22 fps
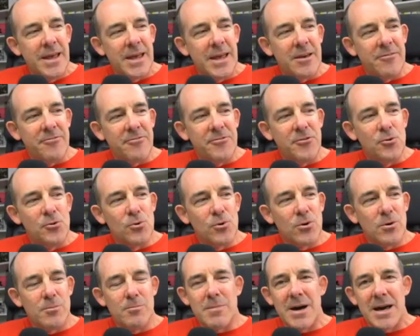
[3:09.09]
If
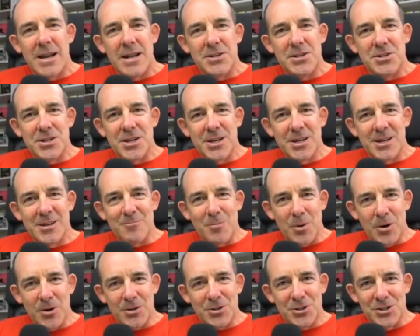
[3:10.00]
you're managing
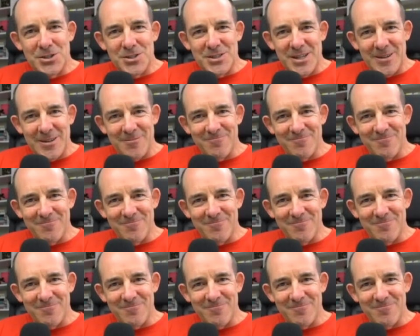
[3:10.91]
purchasing,